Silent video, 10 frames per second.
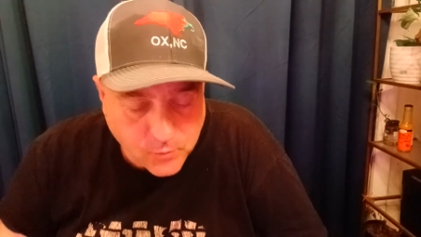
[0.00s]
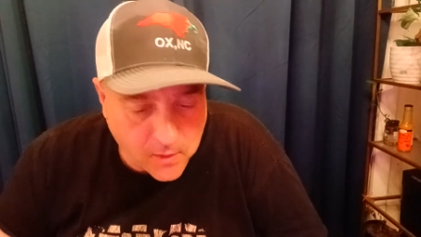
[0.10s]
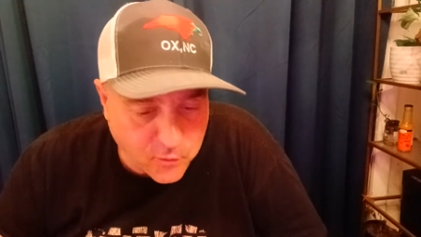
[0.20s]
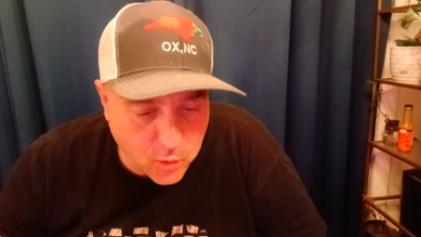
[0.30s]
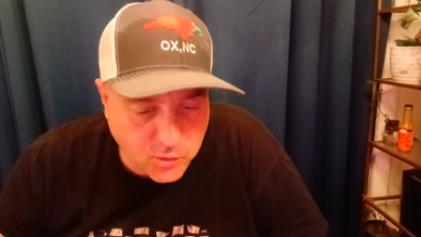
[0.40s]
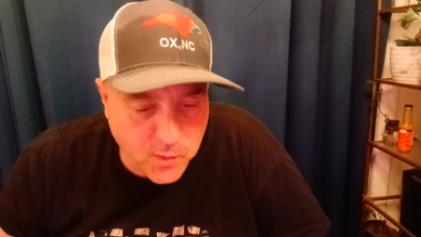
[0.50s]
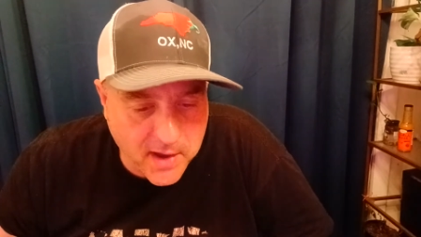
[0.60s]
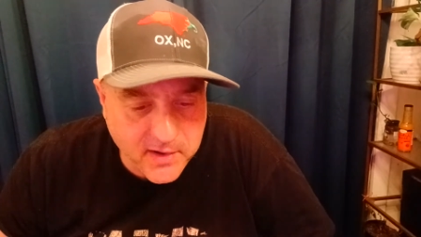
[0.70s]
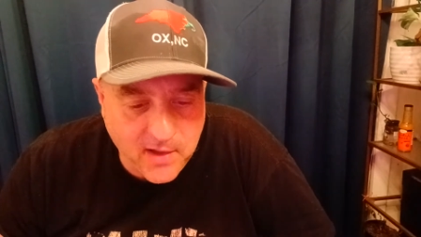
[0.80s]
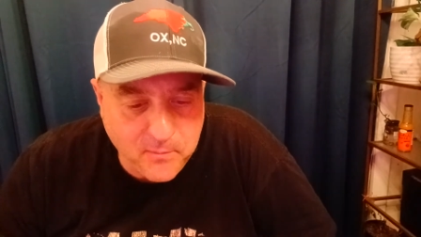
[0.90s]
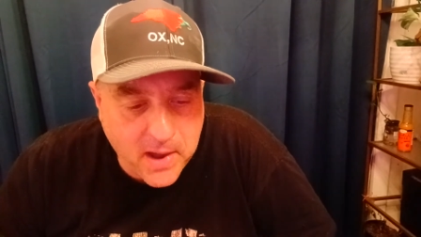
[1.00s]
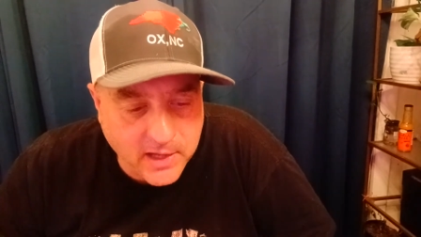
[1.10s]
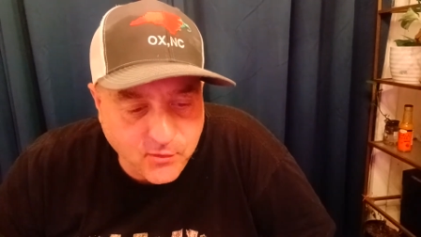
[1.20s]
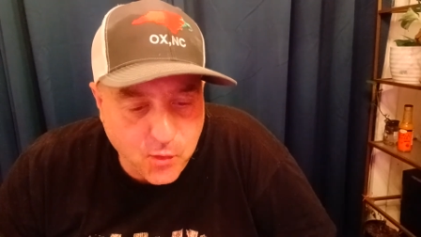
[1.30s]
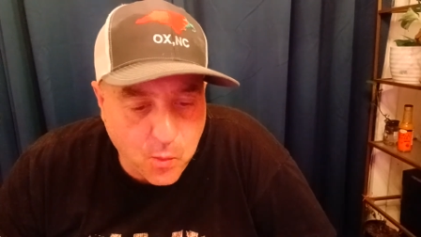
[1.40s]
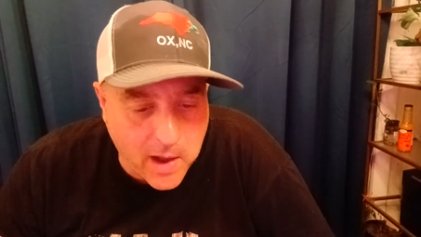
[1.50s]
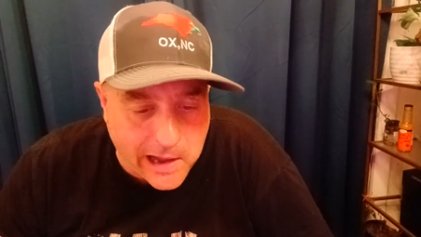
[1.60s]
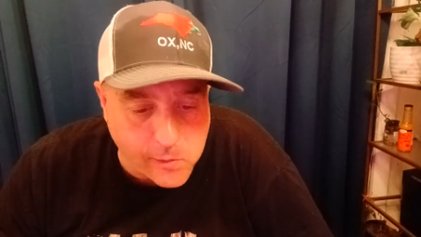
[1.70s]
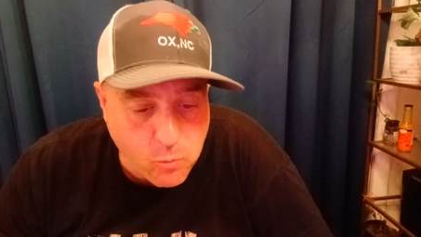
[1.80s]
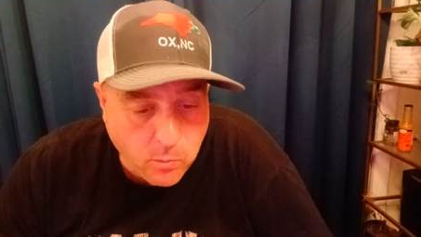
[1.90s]
Of course, we're not going to have pods for a
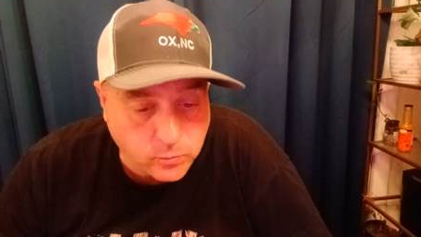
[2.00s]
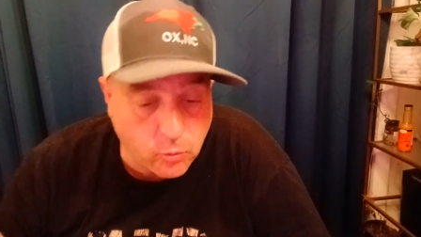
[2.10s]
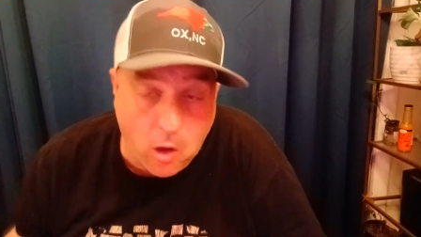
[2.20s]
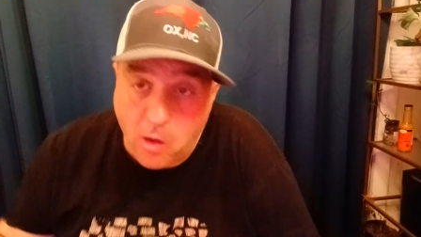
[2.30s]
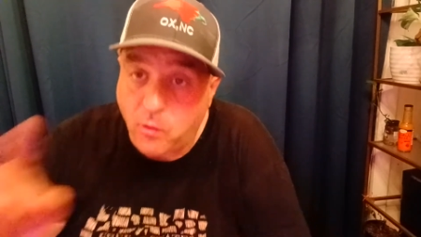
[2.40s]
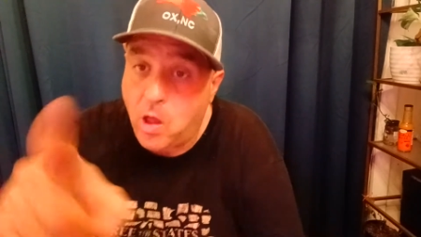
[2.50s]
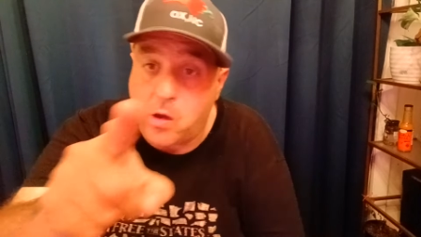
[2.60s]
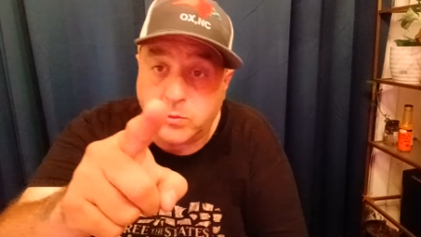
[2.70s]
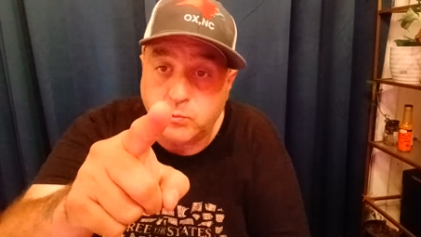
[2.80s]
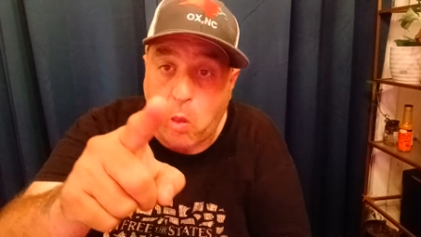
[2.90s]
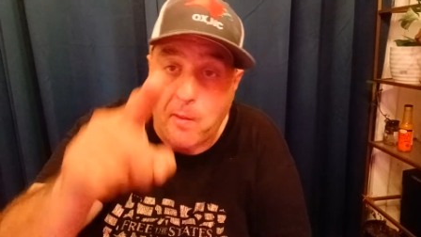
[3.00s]
while. Although,